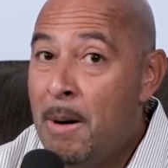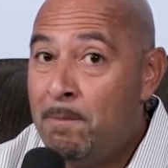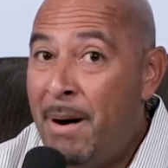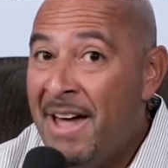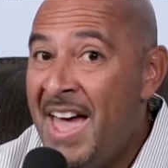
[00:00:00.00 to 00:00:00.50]

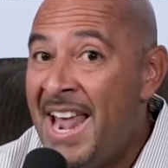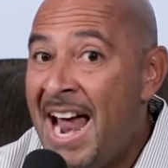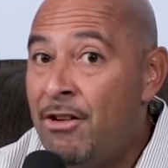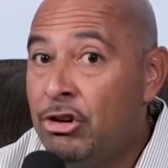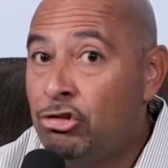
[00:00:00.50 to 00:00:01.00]
by that
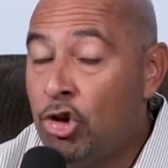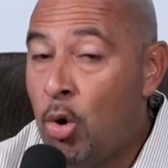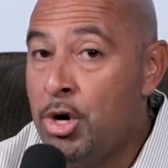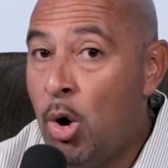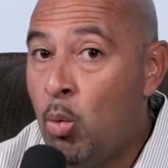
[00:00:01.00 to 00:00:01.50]

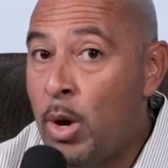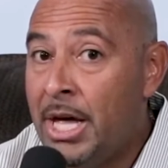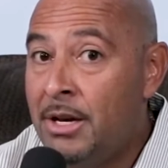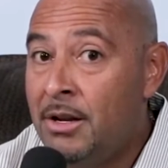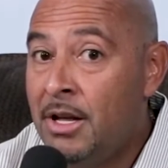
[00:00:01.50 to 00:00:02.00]
Arizona
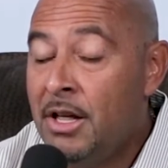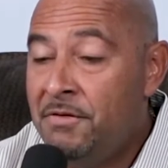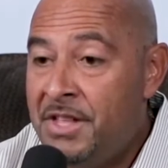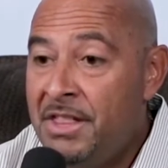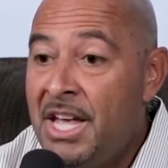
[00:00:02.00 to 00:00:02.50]
win
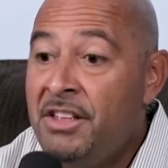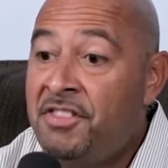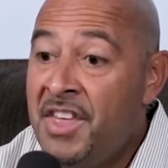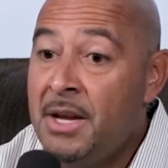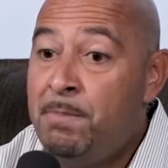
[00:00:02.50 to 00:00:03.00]
than they
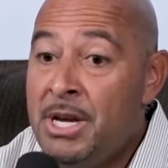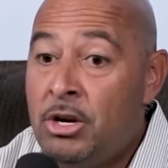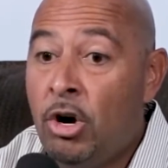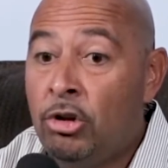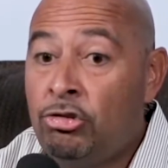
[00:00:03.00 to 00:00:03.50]
think
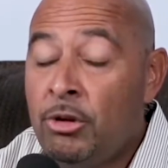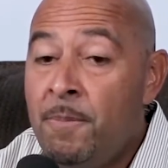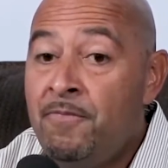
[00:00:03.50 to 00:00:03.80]
because